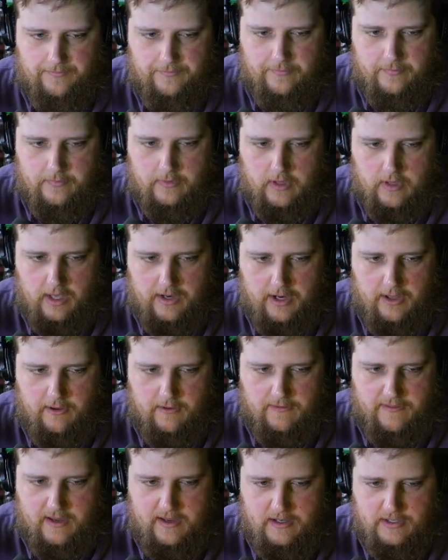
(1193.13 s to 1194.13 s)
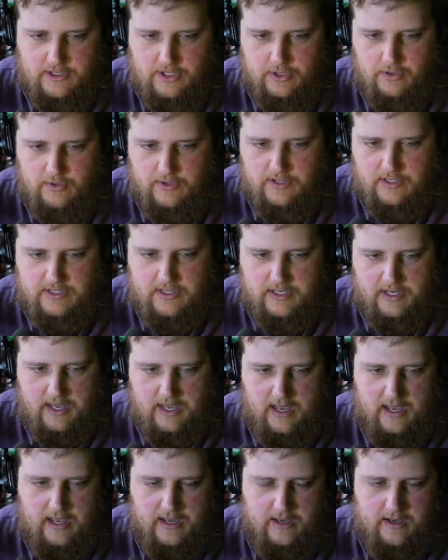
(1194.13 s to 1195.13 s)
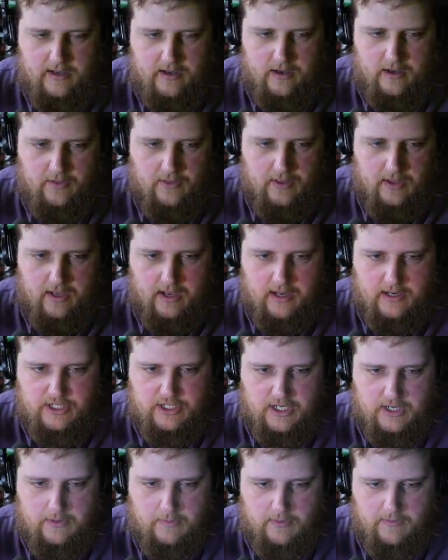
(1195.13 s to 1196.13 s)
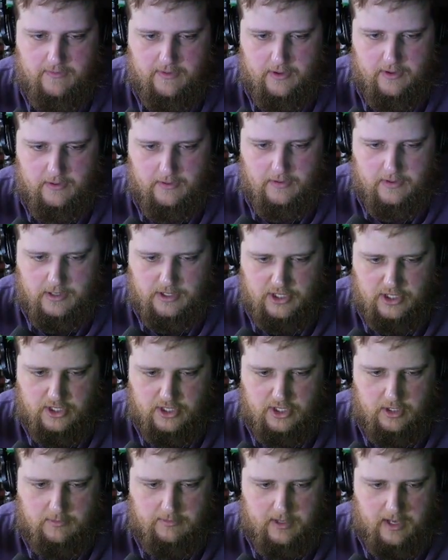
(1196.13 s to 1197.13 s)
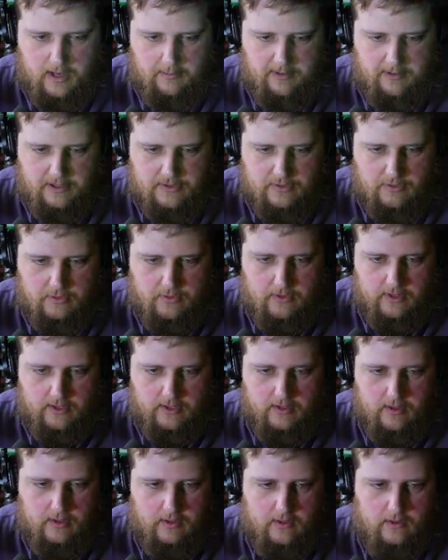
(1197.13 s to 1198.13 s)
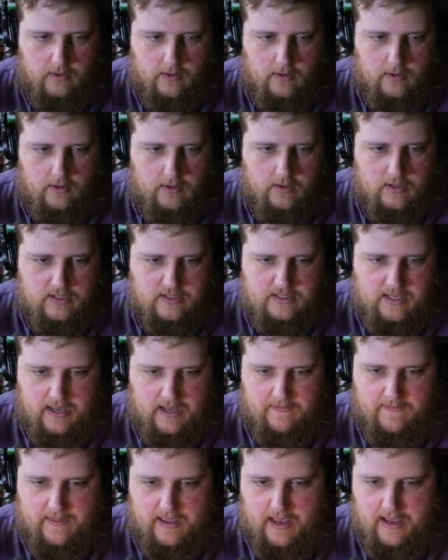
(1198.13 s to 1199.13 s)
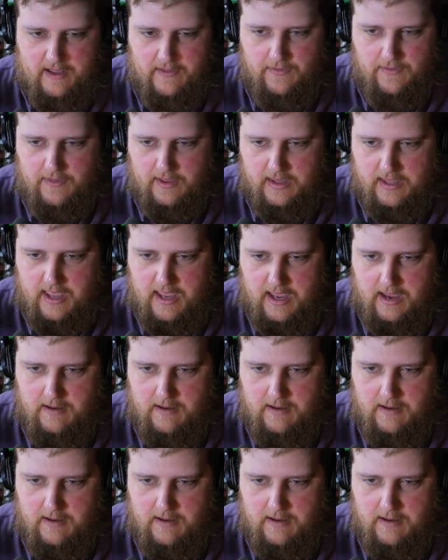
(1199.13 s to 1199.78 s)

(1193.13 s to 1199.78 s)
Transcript: Another thing too is the guy on the IGN review, to just jump topics real quick, said that the game